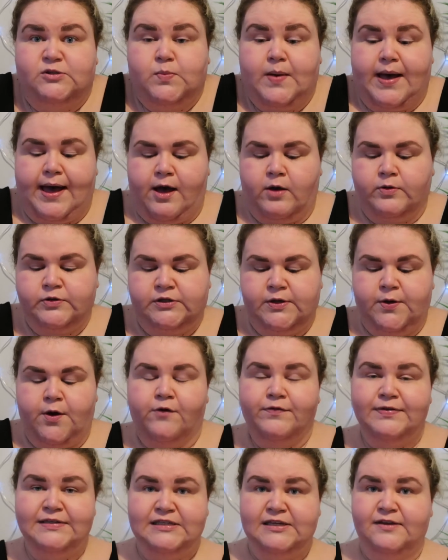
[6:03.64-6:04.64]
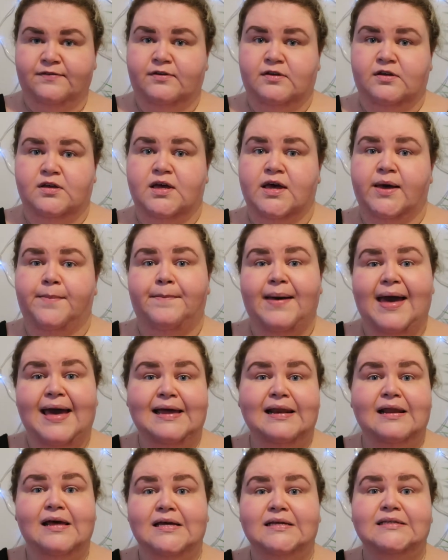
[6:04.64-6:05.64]
as well. So obviously if you're a
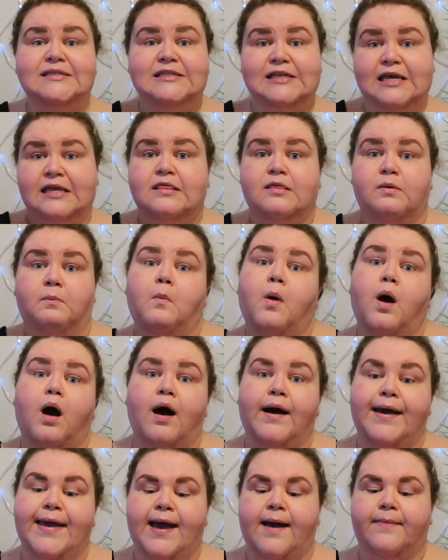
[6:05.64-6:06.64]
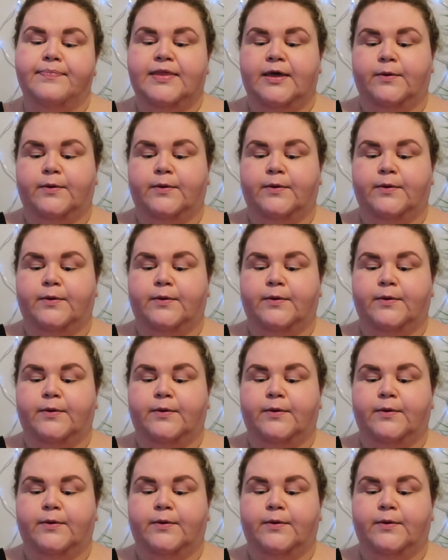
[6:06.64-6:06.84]
paler skin than what I am,